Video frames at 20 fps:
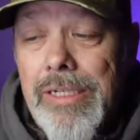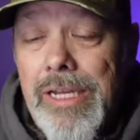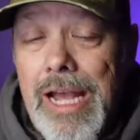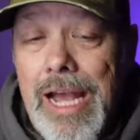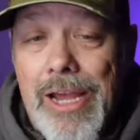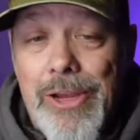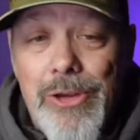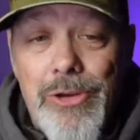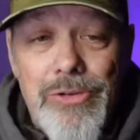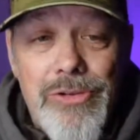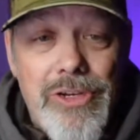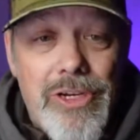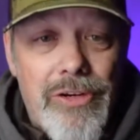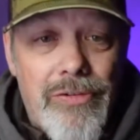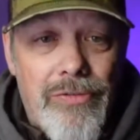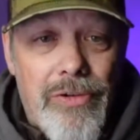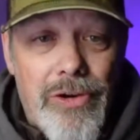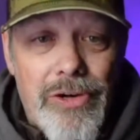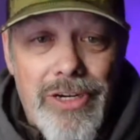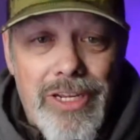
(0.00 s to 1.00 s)
I use
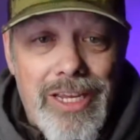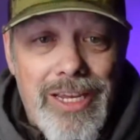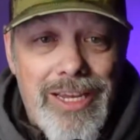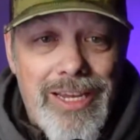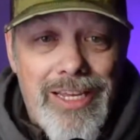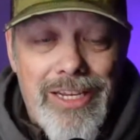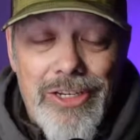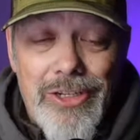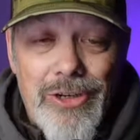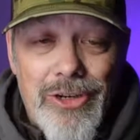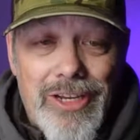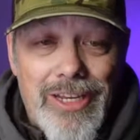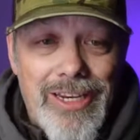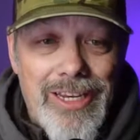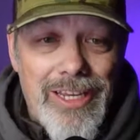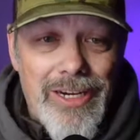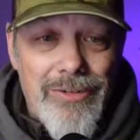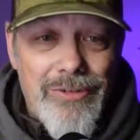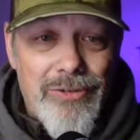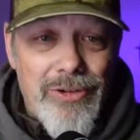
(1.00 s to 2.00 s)
ConvertKit. You can
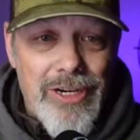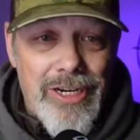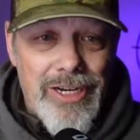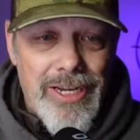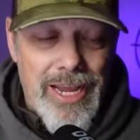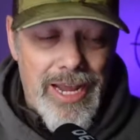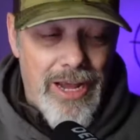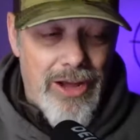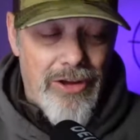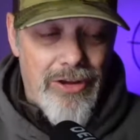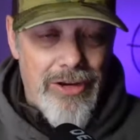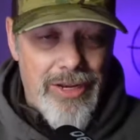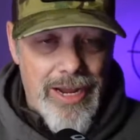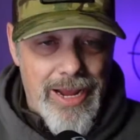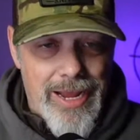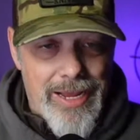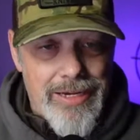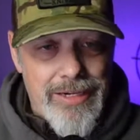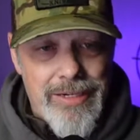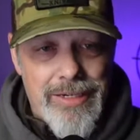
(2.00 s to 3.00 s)
get a free account
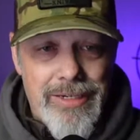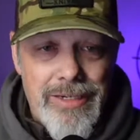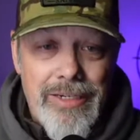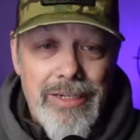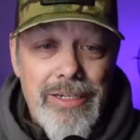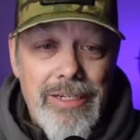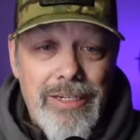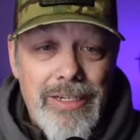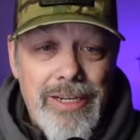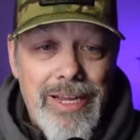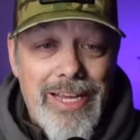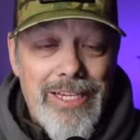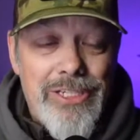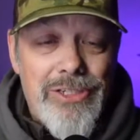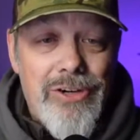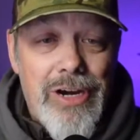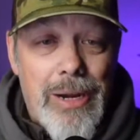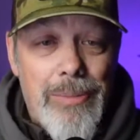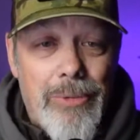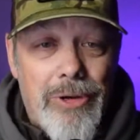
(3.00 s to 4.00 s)
at
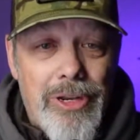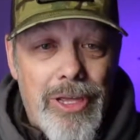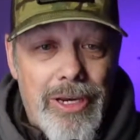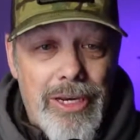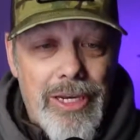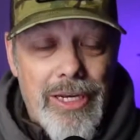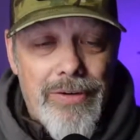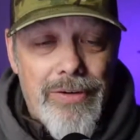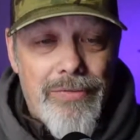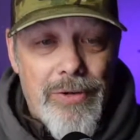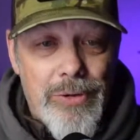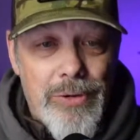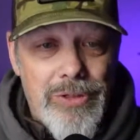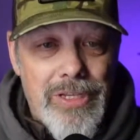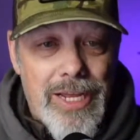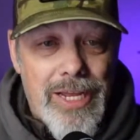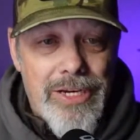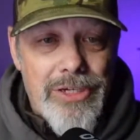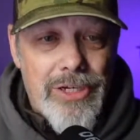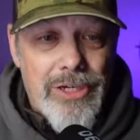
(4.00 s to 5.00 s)

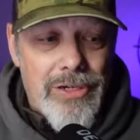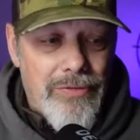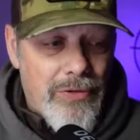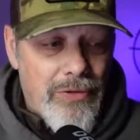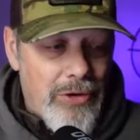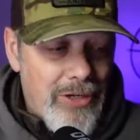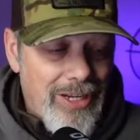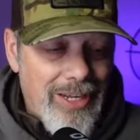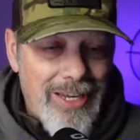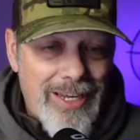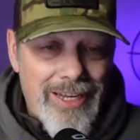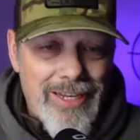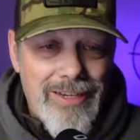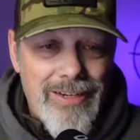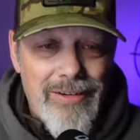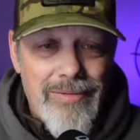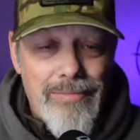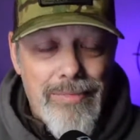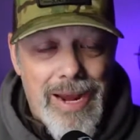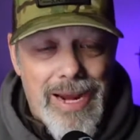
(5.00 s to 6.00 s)

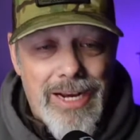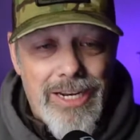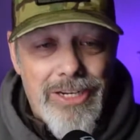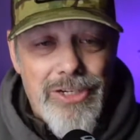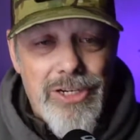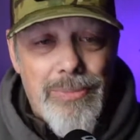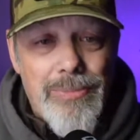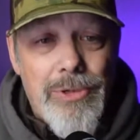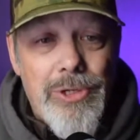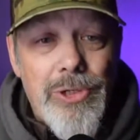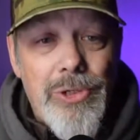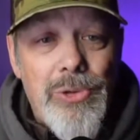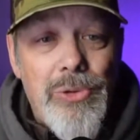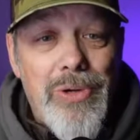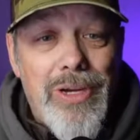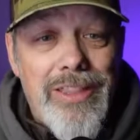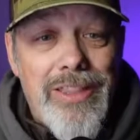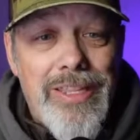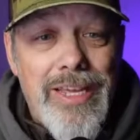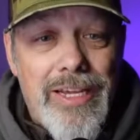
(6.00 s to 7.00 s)
strammel.info/ConvertKit, manage up to
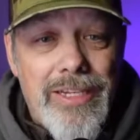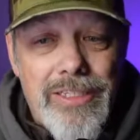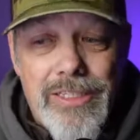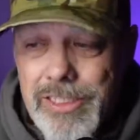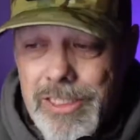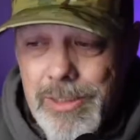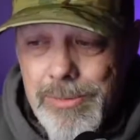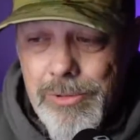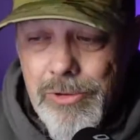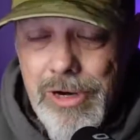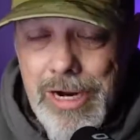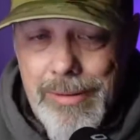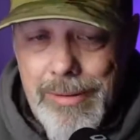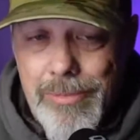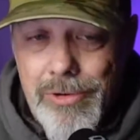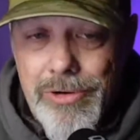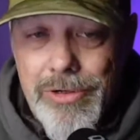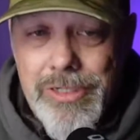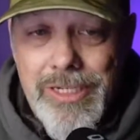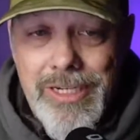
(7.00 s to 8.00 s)
1,000
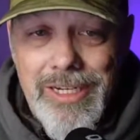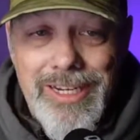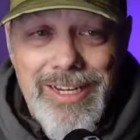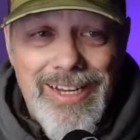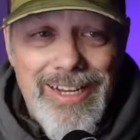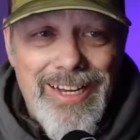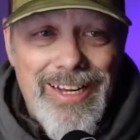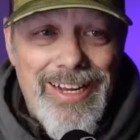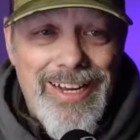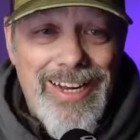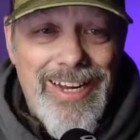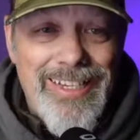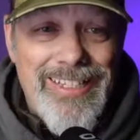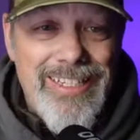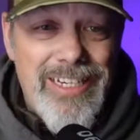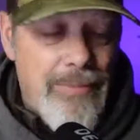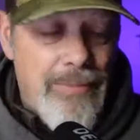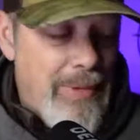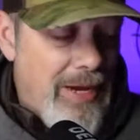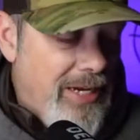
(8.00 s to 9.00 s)
subscribers. It's
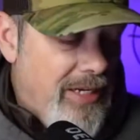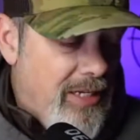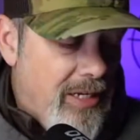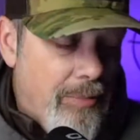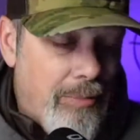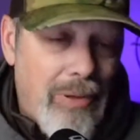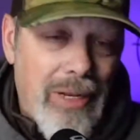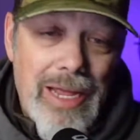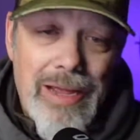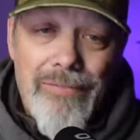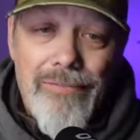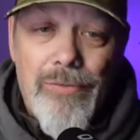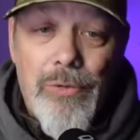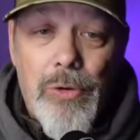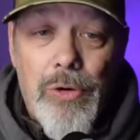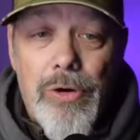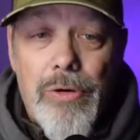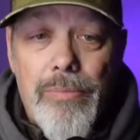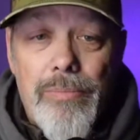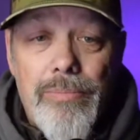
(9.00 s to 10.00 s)
an amazing
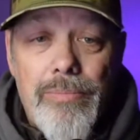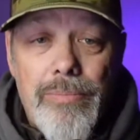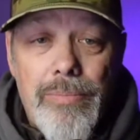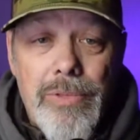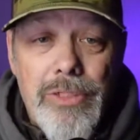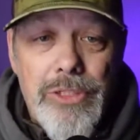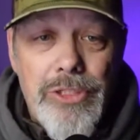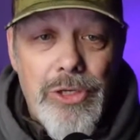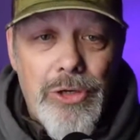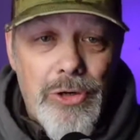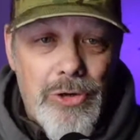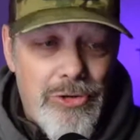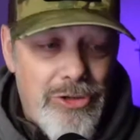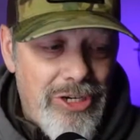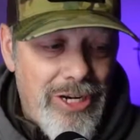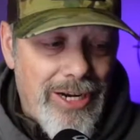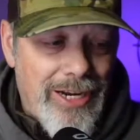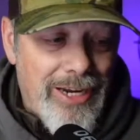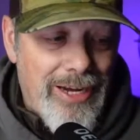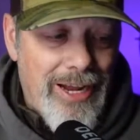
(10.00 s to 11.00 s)
platform, so go
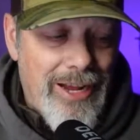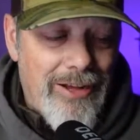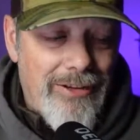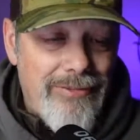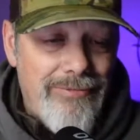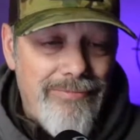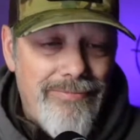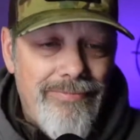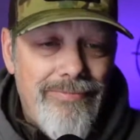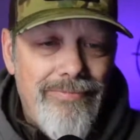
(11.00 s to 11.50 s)
check it out.